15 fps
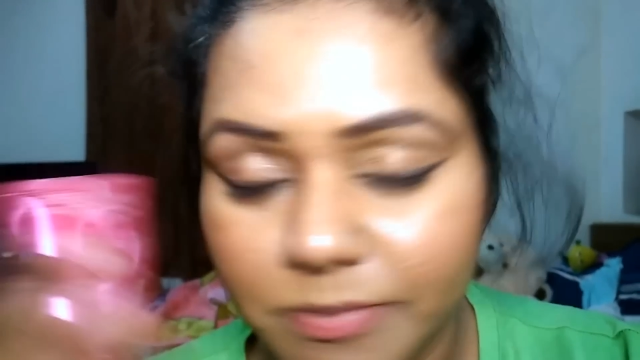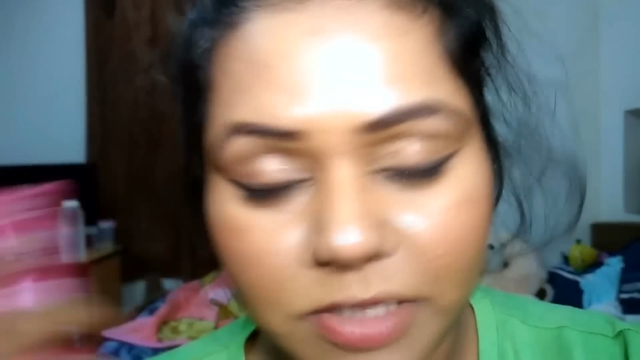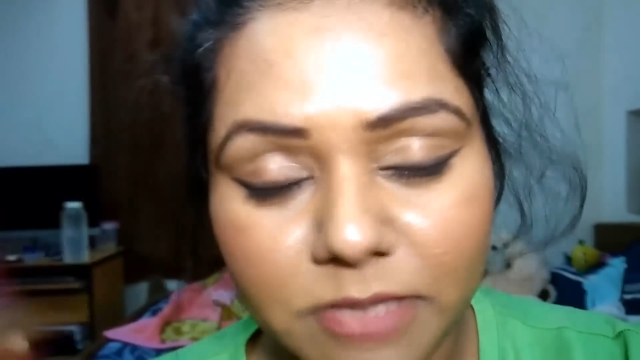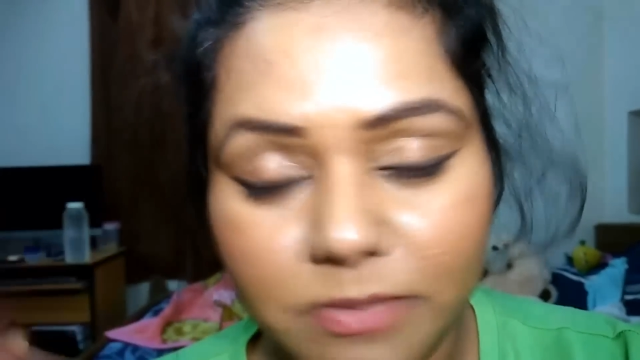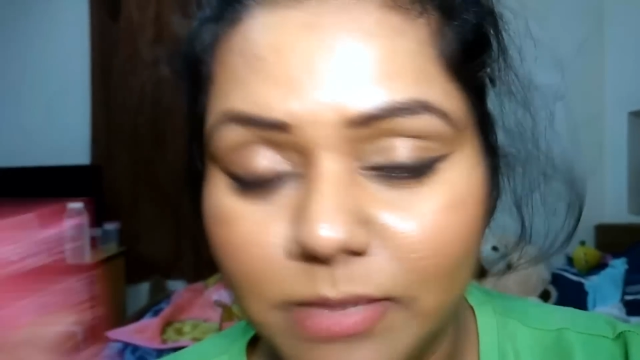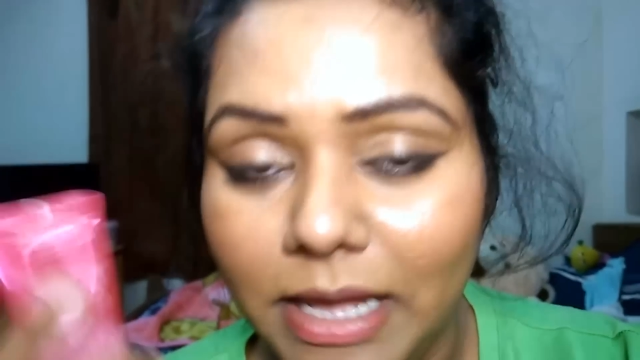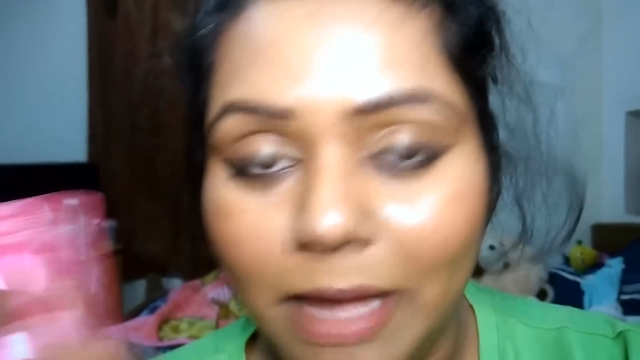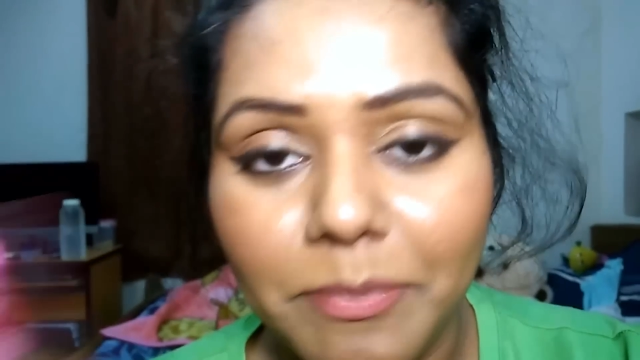
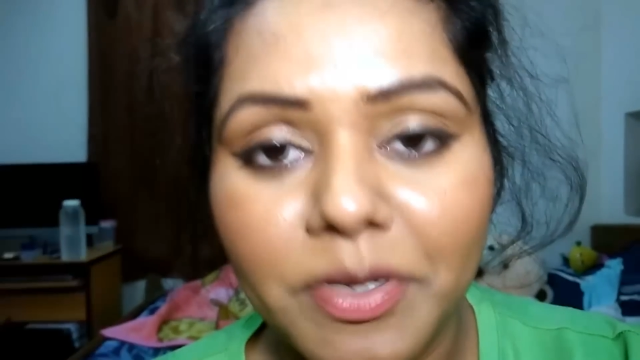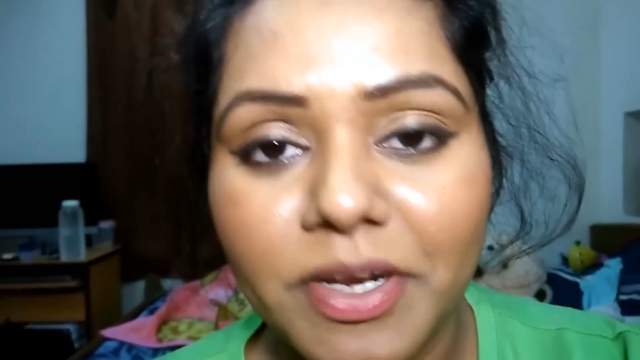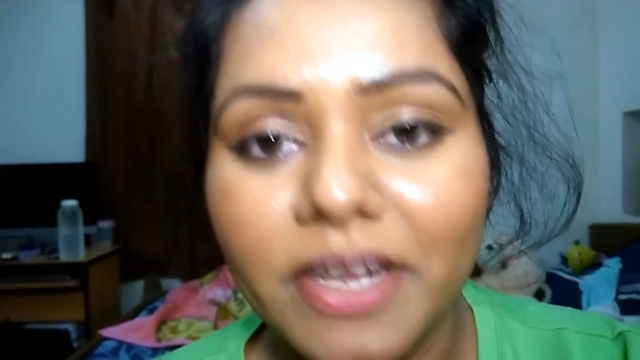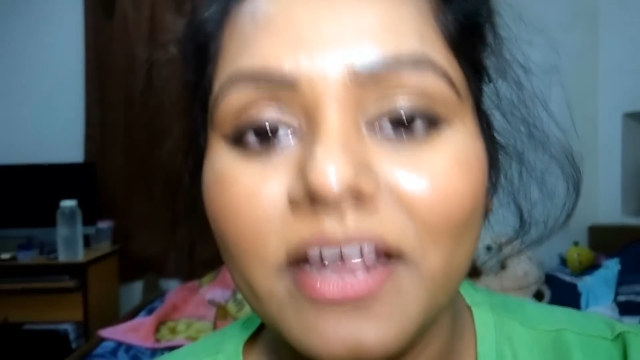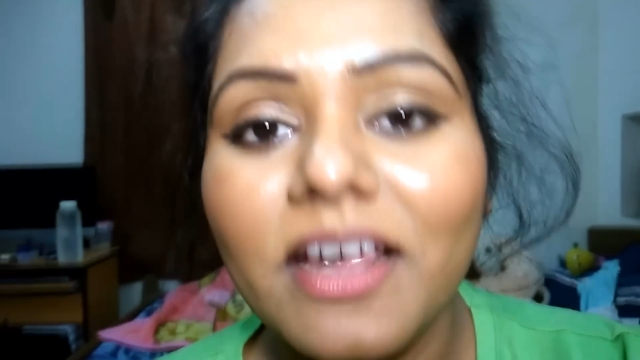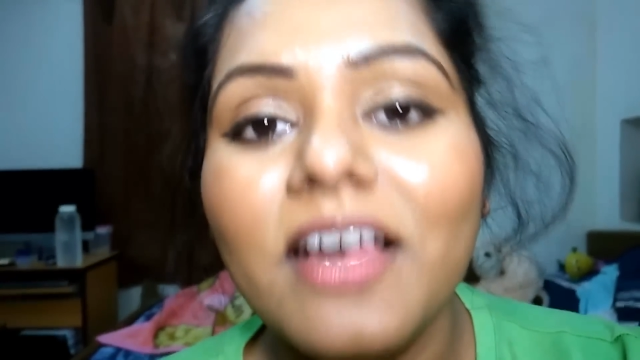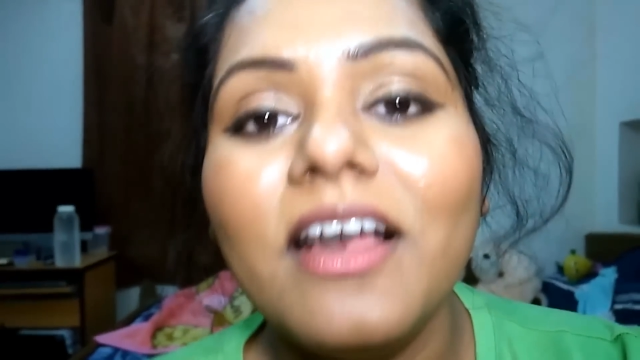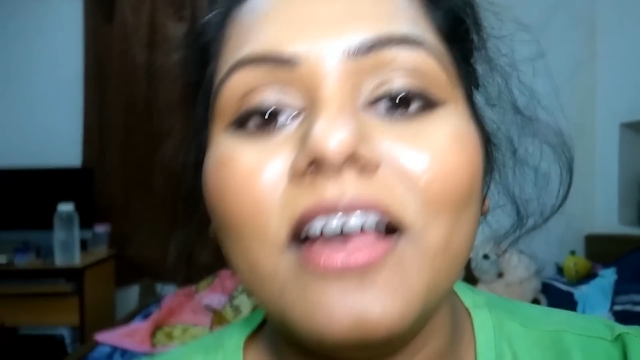I'm just
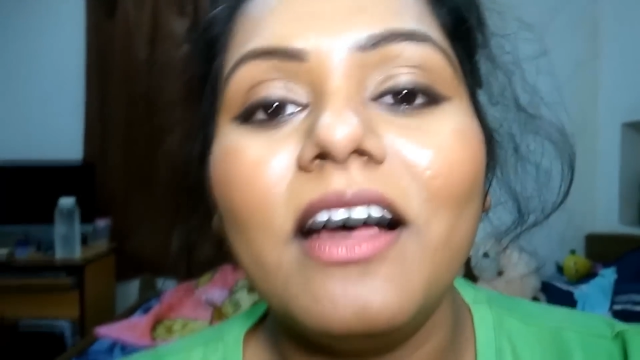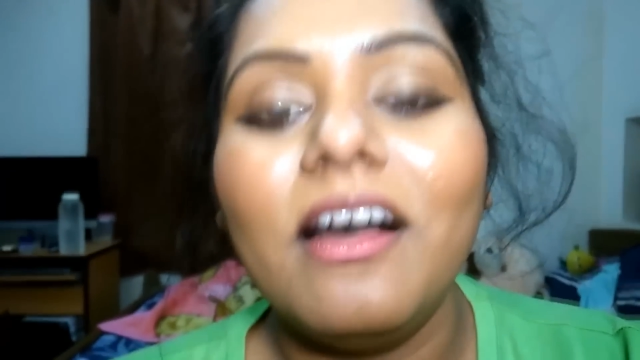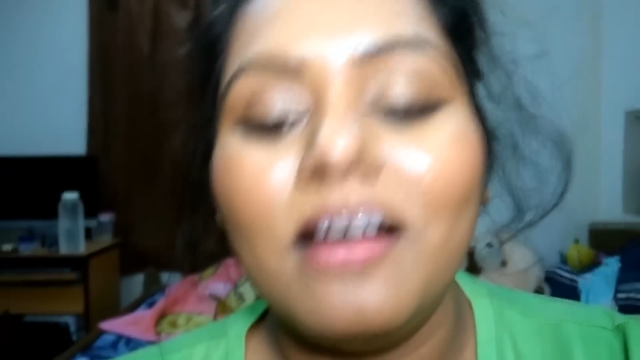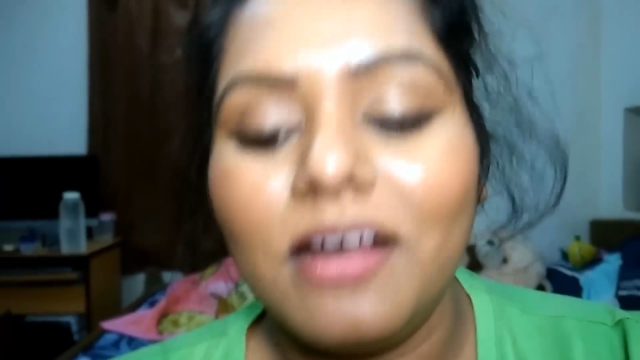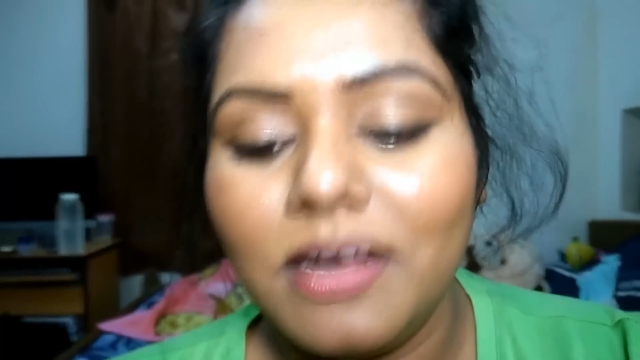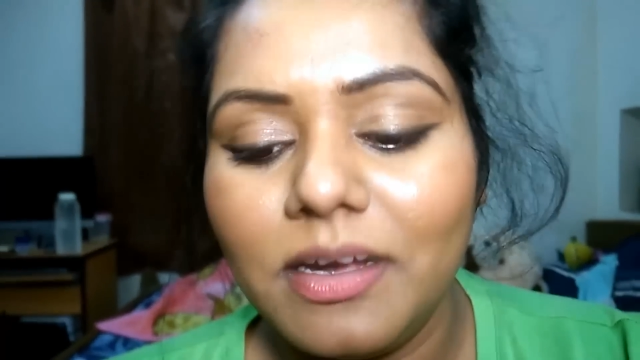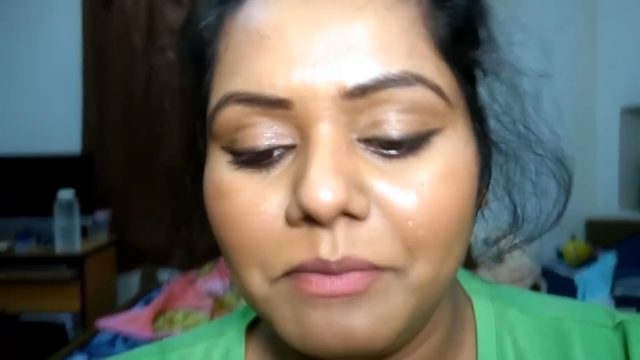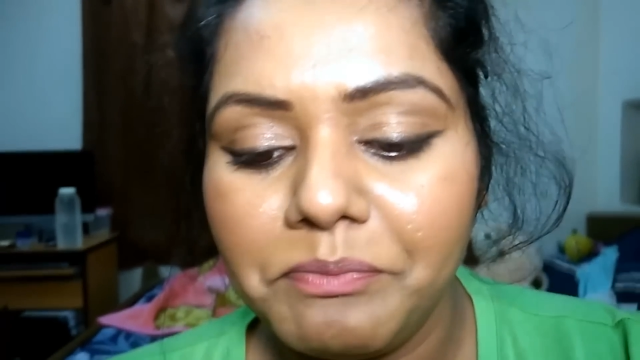blabbering.
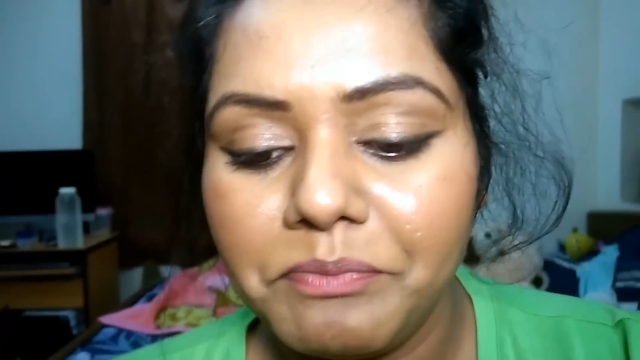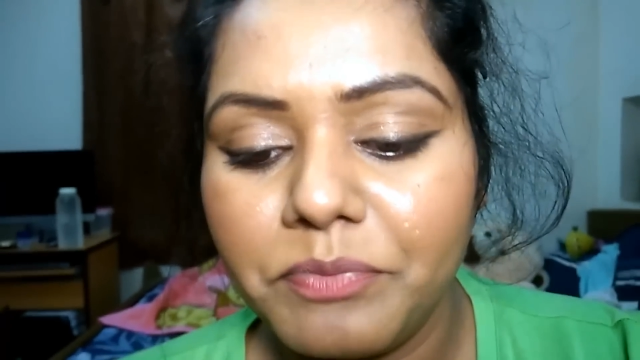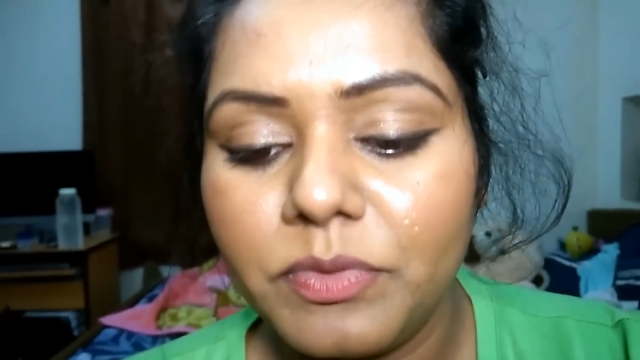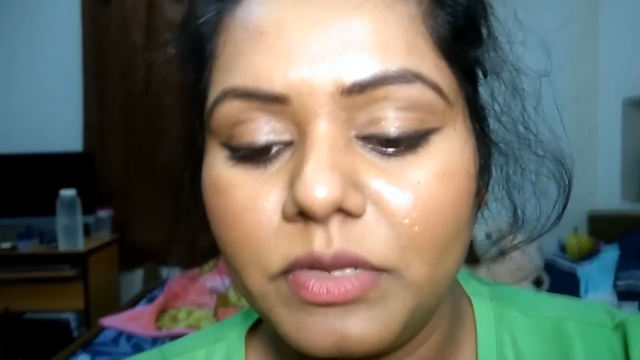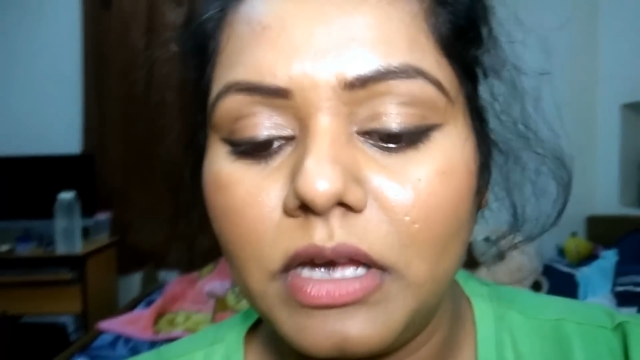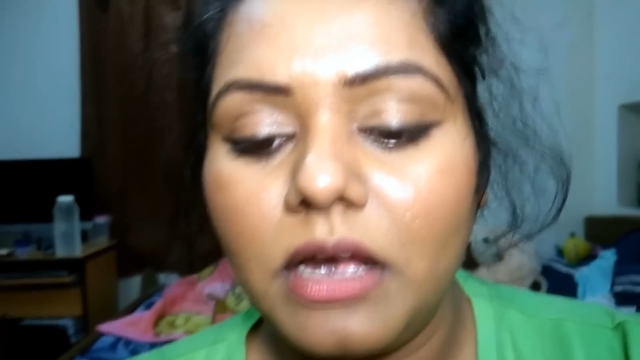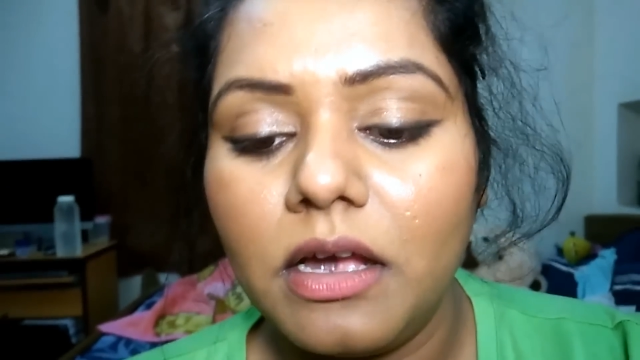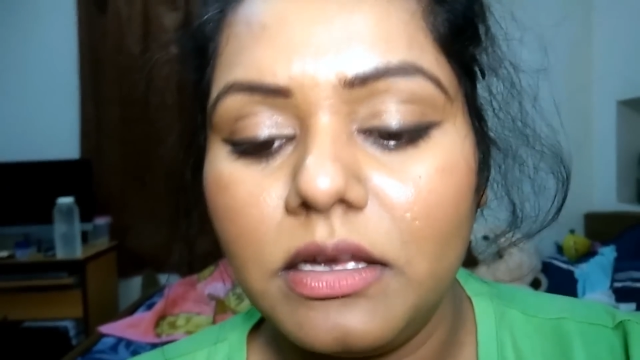
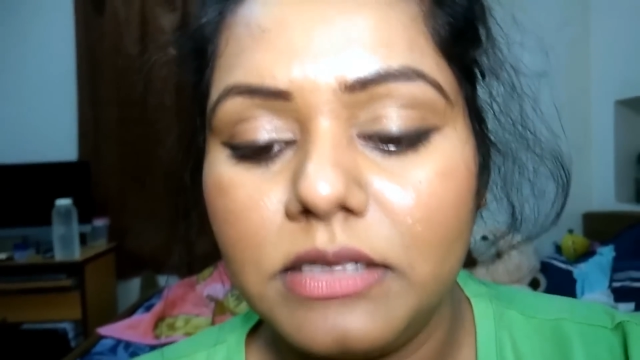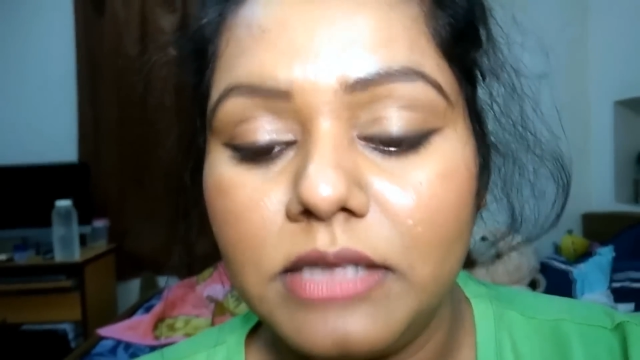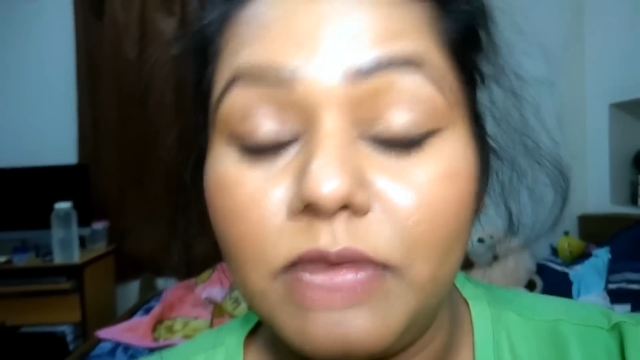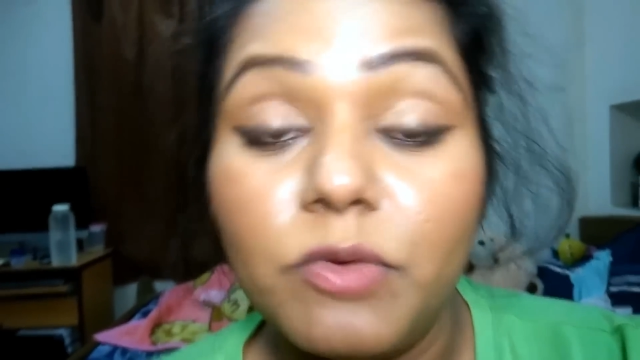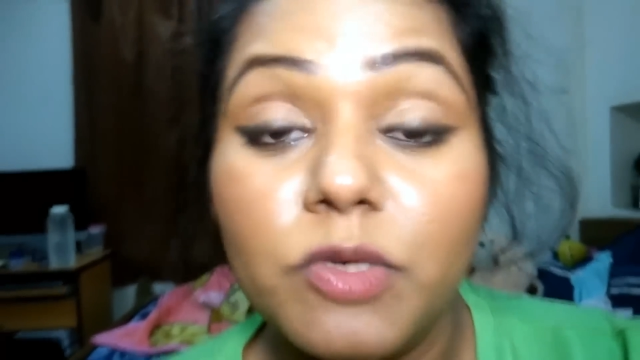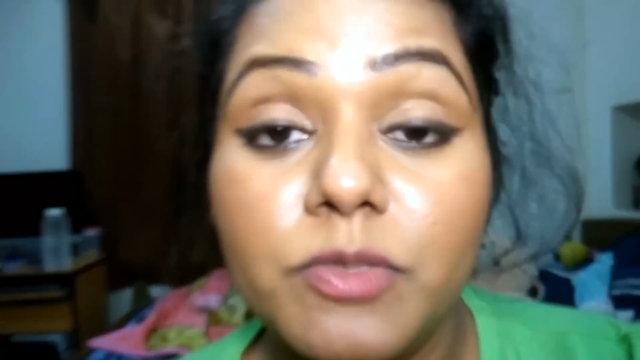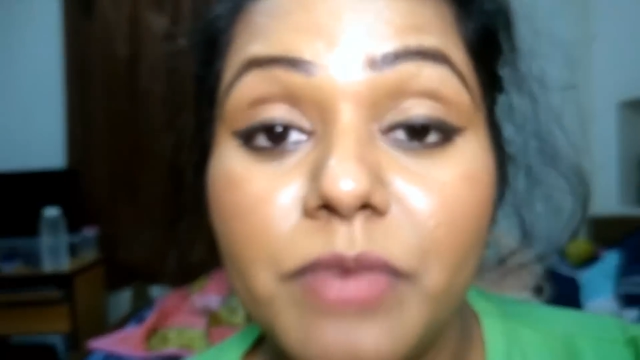That